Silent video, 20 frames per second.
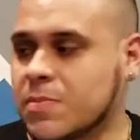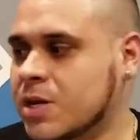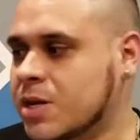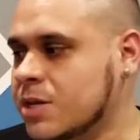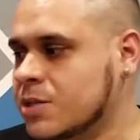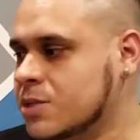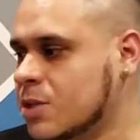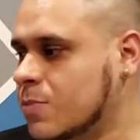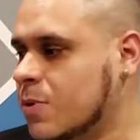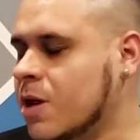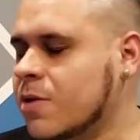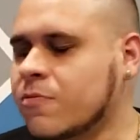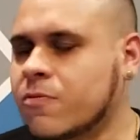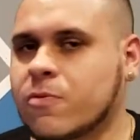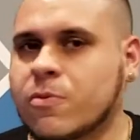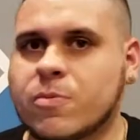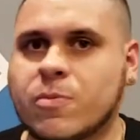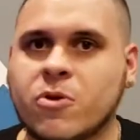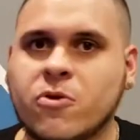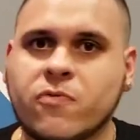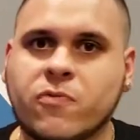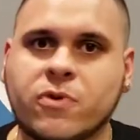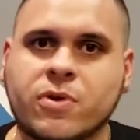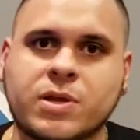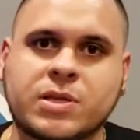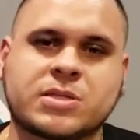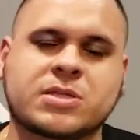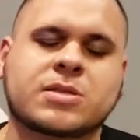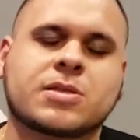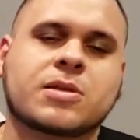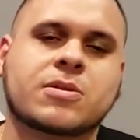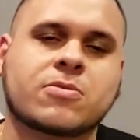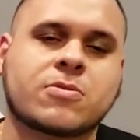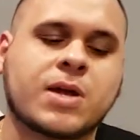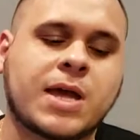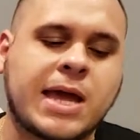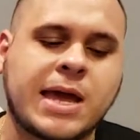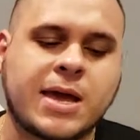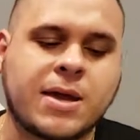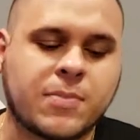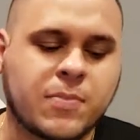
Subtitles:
because the bubble remover, it's a little guy,